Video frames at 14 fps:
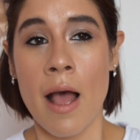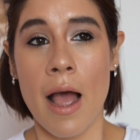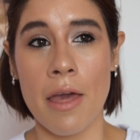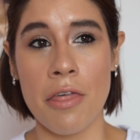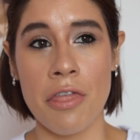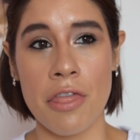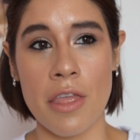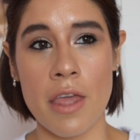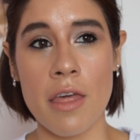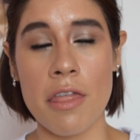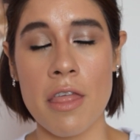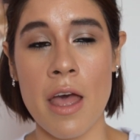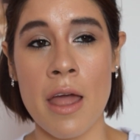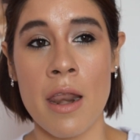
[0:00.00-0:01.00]
I
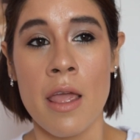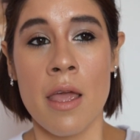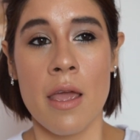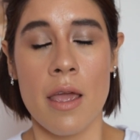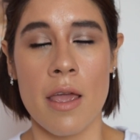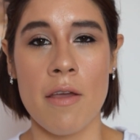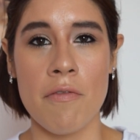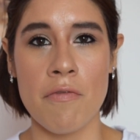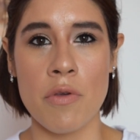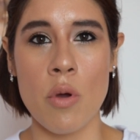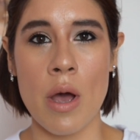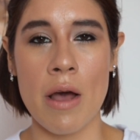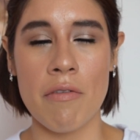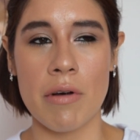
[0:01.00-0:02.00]
think that if
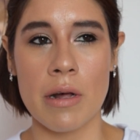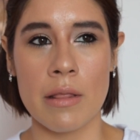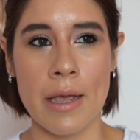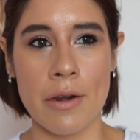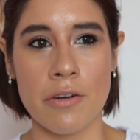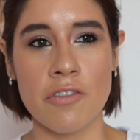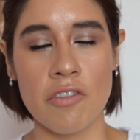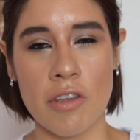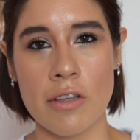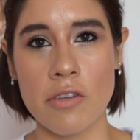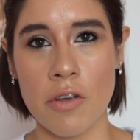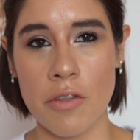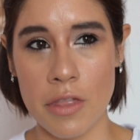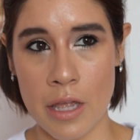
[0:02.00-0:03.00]
you have a lighter
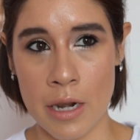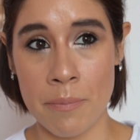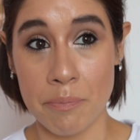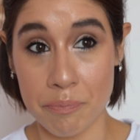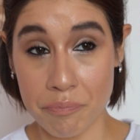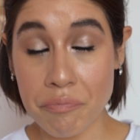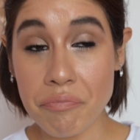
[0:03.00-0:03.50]
skin tone than